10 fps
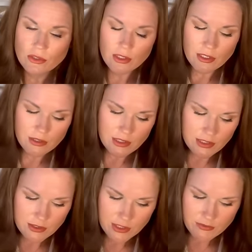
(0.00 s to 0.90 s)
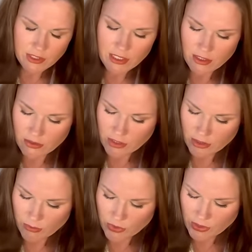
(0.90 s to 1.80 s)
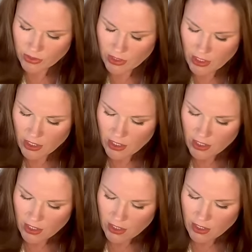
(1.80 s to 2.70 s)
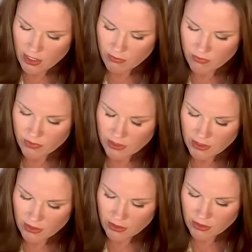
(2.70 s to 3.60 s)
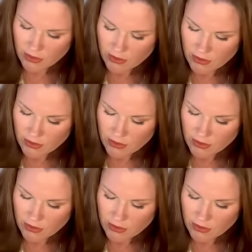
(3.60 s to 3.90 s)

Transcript: instead of taking your temperance and reflecting on it